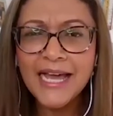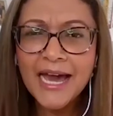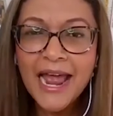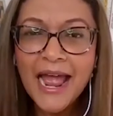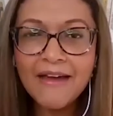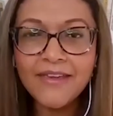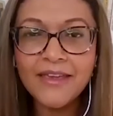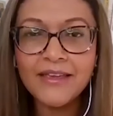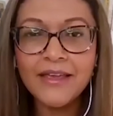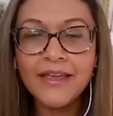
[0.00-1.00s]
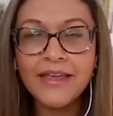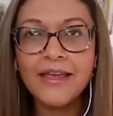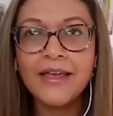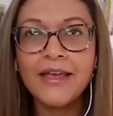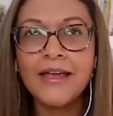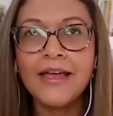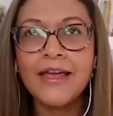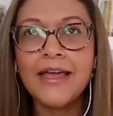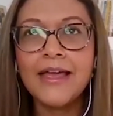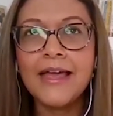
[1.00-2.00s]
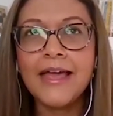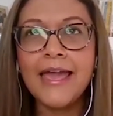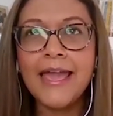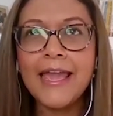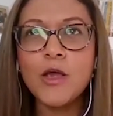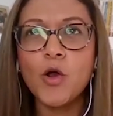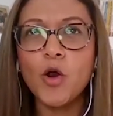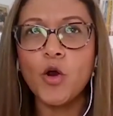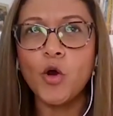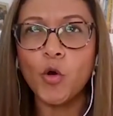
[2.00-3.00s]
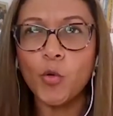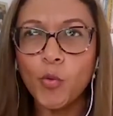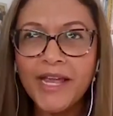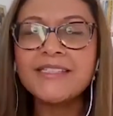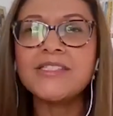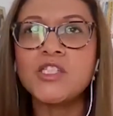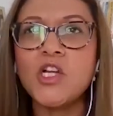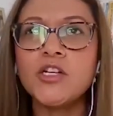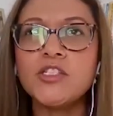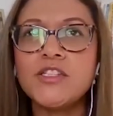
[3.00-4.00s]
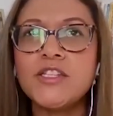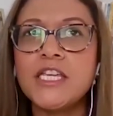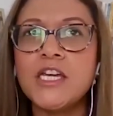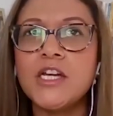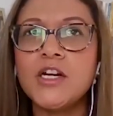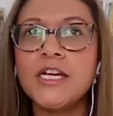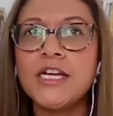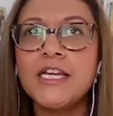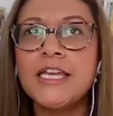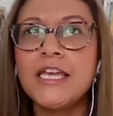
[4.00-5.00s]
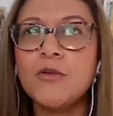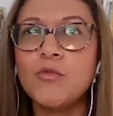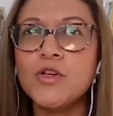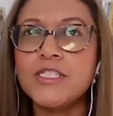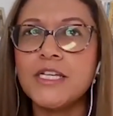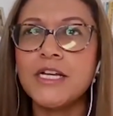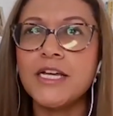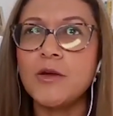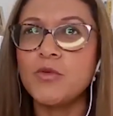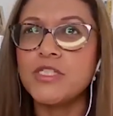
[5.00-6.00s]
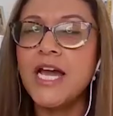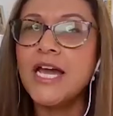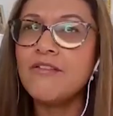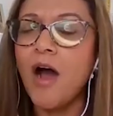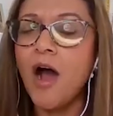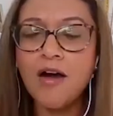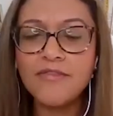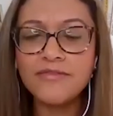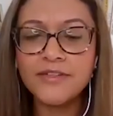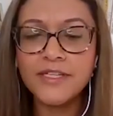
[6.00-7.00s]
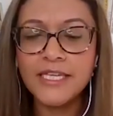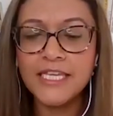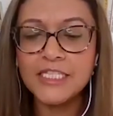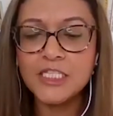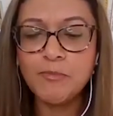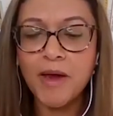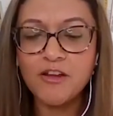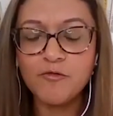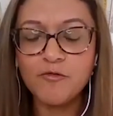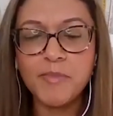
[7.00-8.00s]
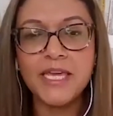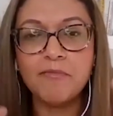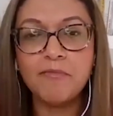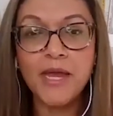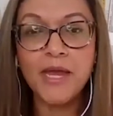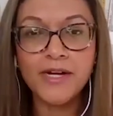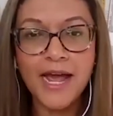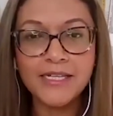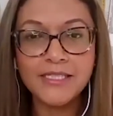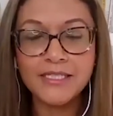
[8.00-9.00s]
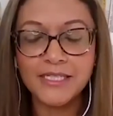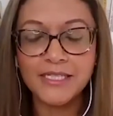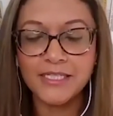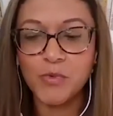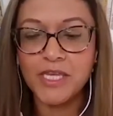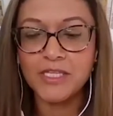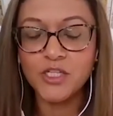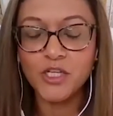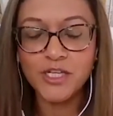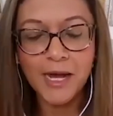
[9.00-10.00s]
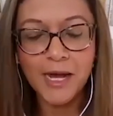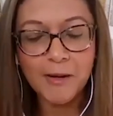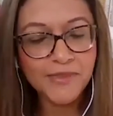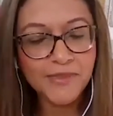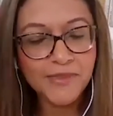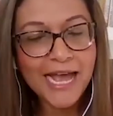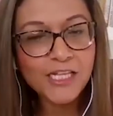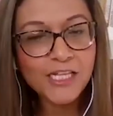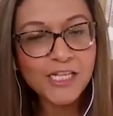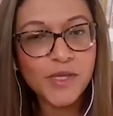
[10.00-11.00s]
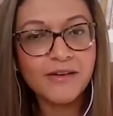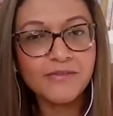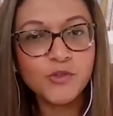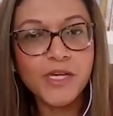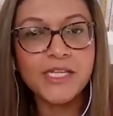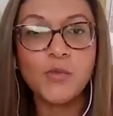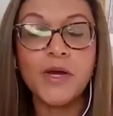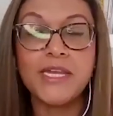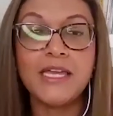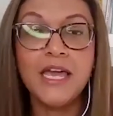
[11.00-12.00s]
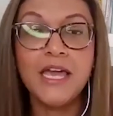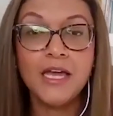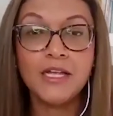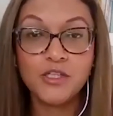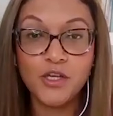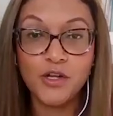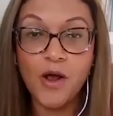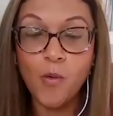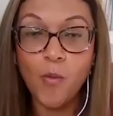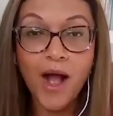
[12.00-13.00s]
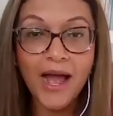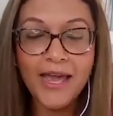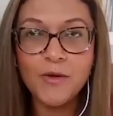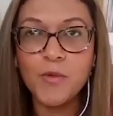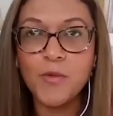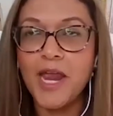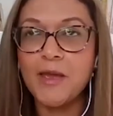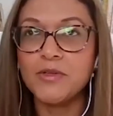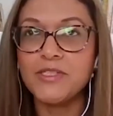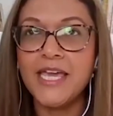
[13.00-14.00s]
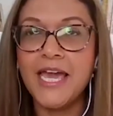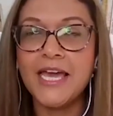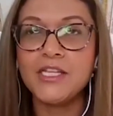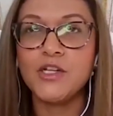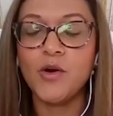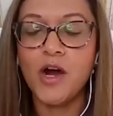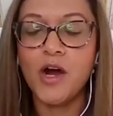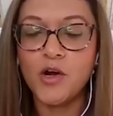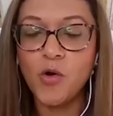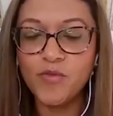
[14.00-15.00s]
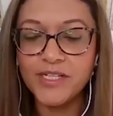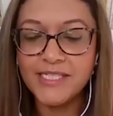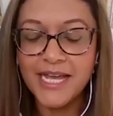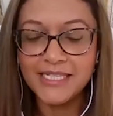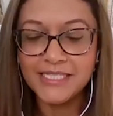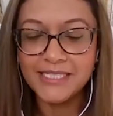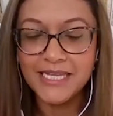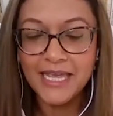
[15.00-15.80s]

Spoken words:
not having a great start to the year, it was kind of off in spite of being in paradise, because we took the last week of 2020 to go to Hawaii. We were able to get, our COVID test